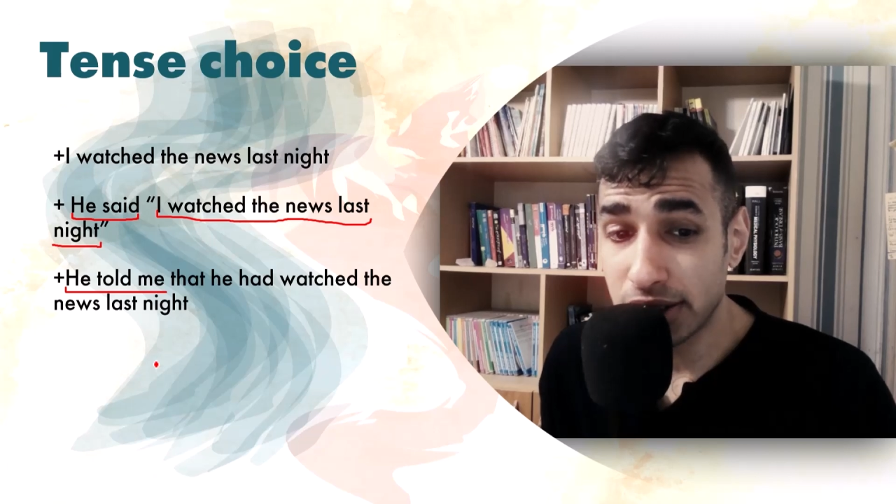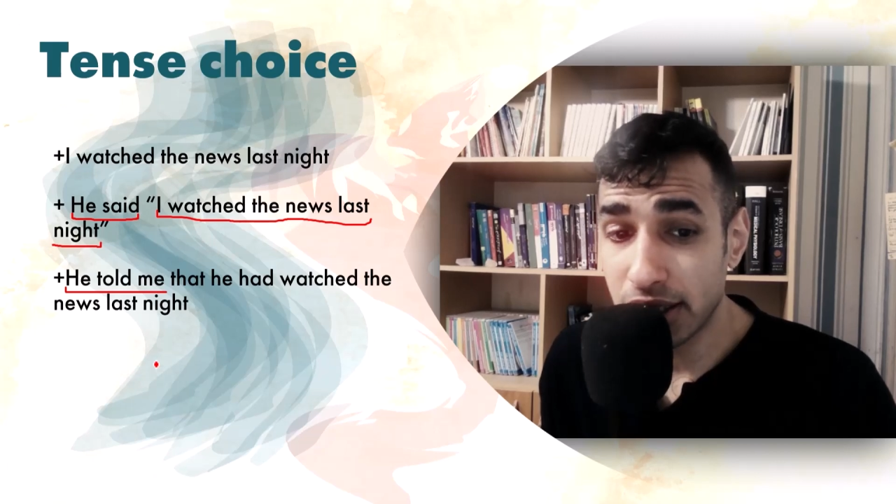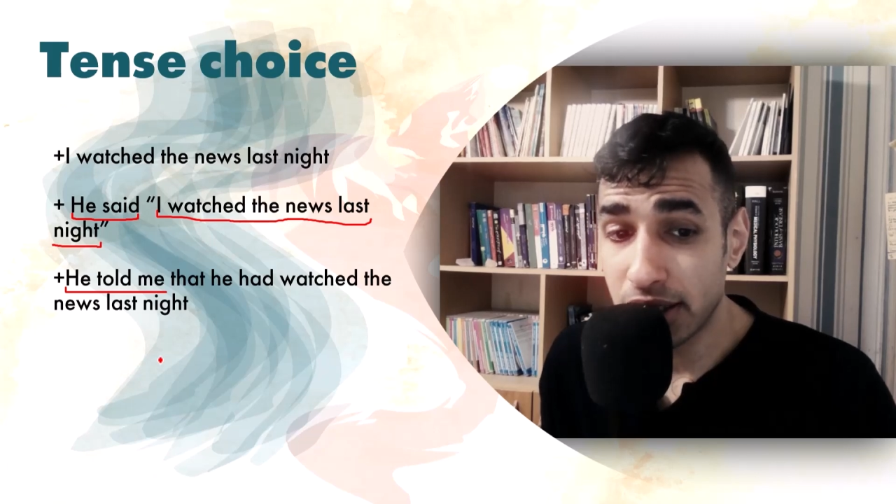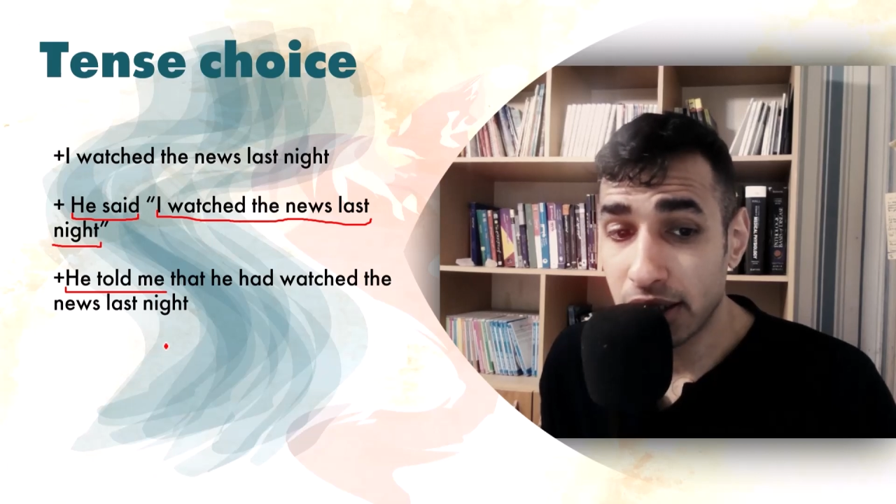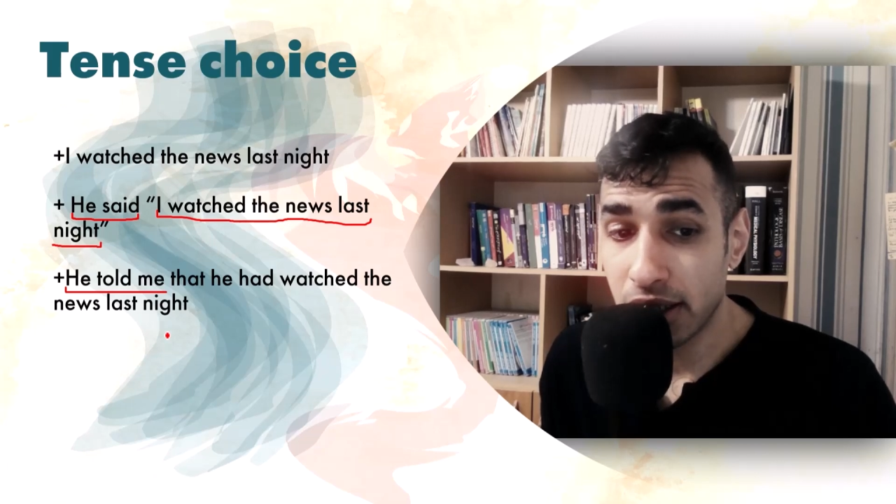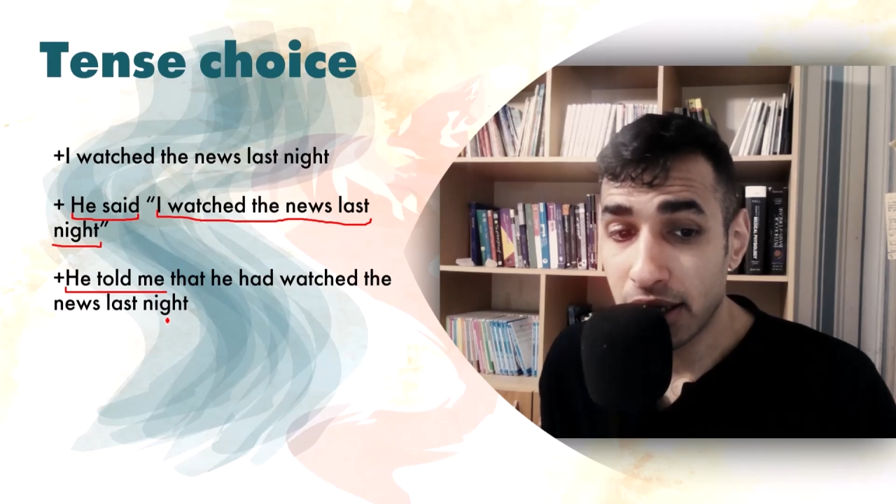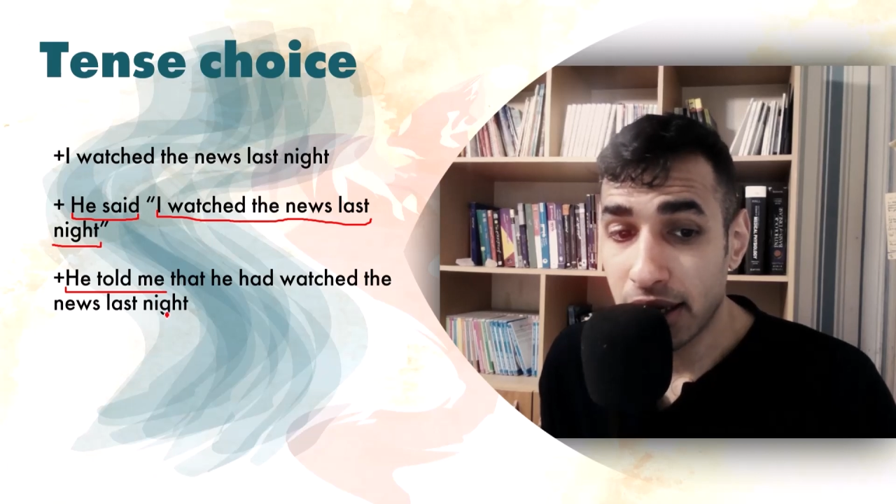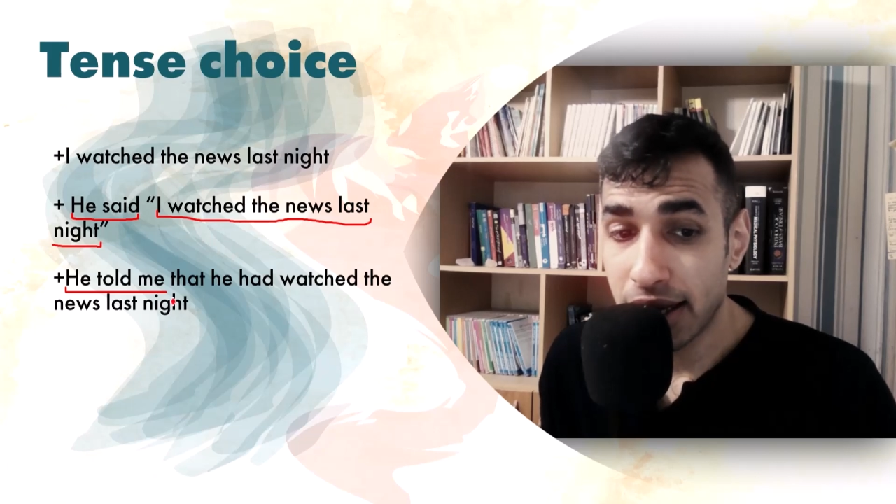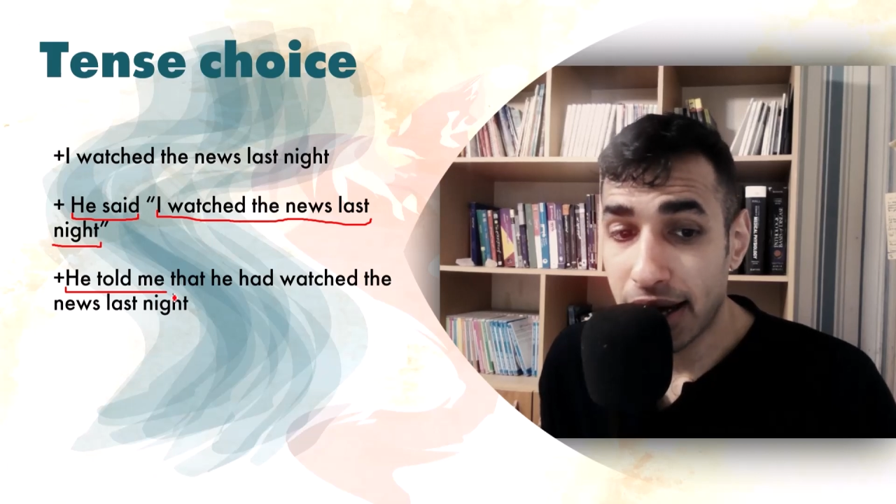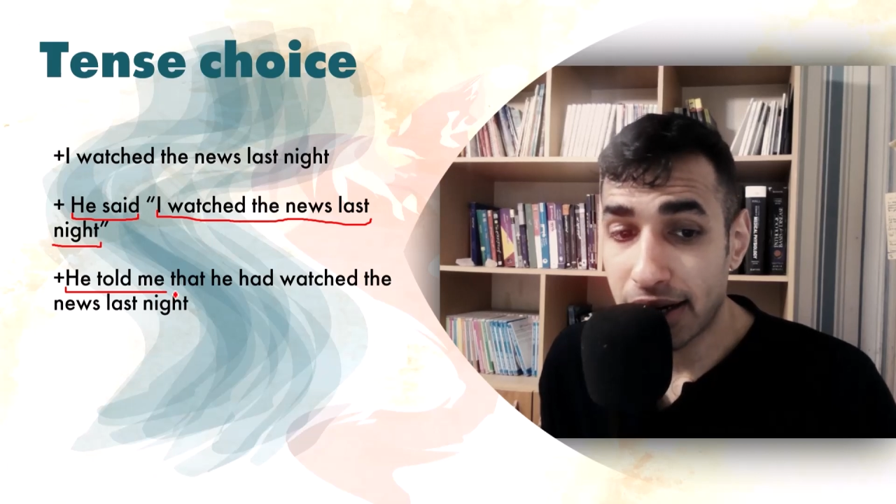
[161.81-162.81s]

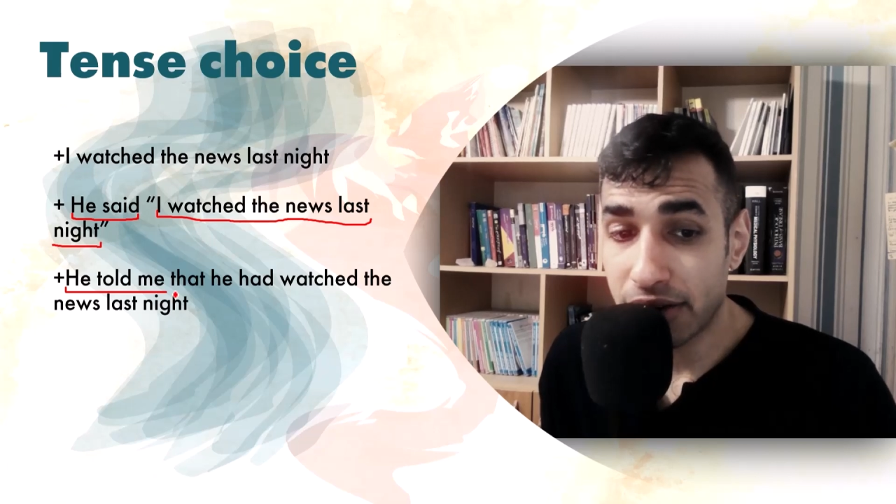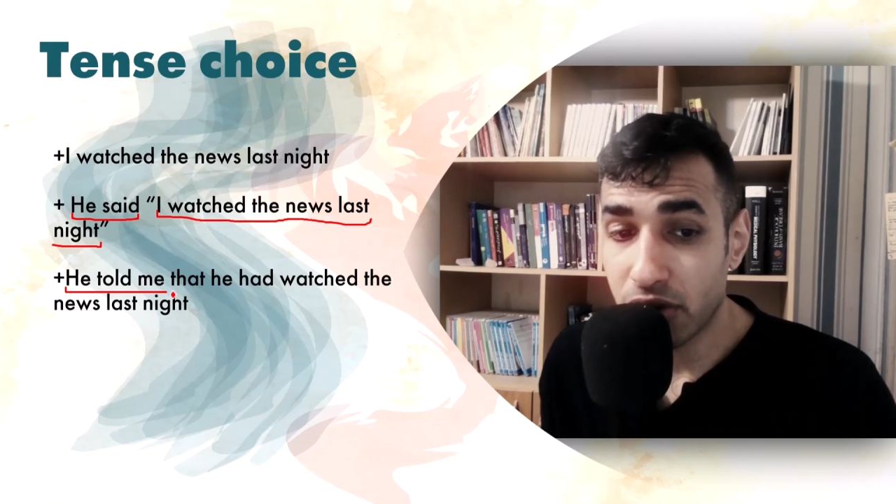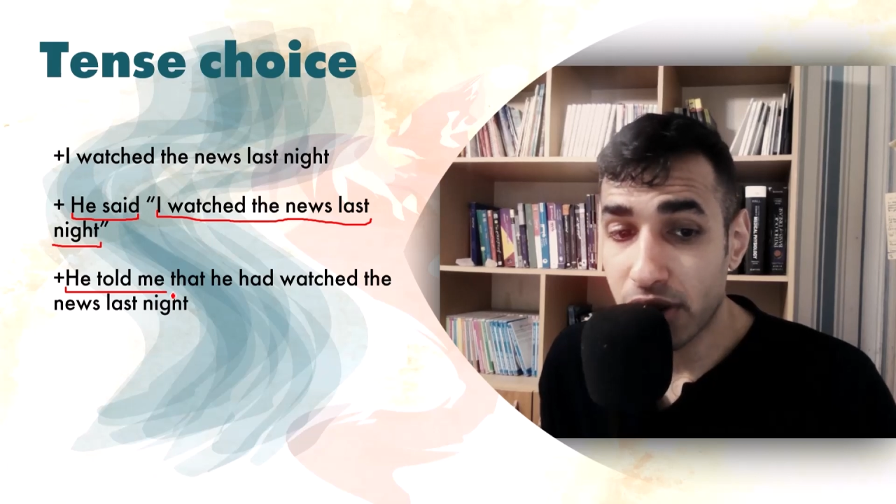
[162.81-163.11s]
And after